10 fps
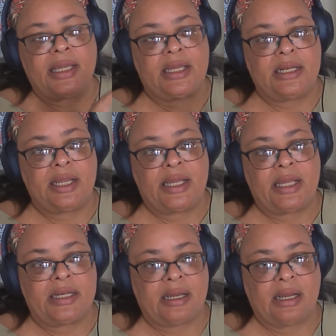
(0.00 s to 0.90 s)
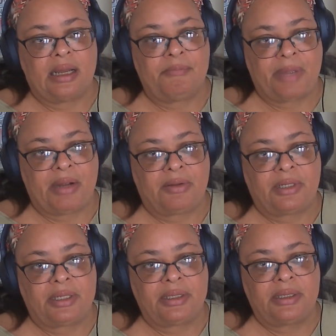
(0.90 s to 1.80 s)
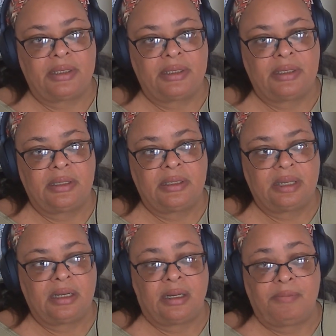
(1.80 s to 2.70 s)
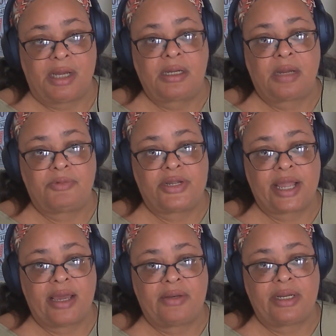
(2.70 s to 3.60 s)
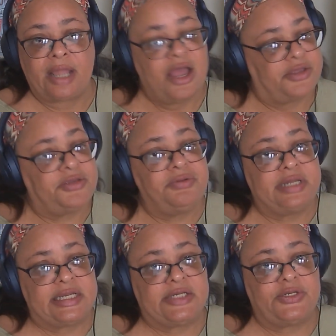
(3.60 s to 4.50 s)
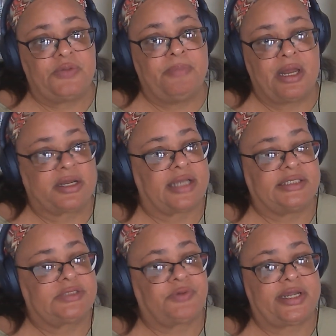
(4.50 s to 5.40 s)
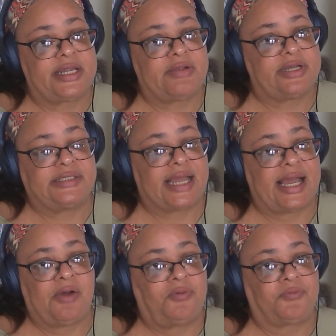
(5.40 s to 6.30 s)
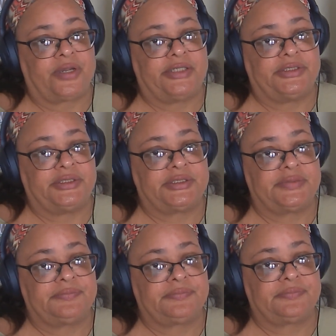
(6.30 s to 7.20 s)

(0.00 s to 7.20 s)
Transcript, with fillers: And and uh, Maryland, uh, Montgomery County, you need to do better because this right here is outrageous.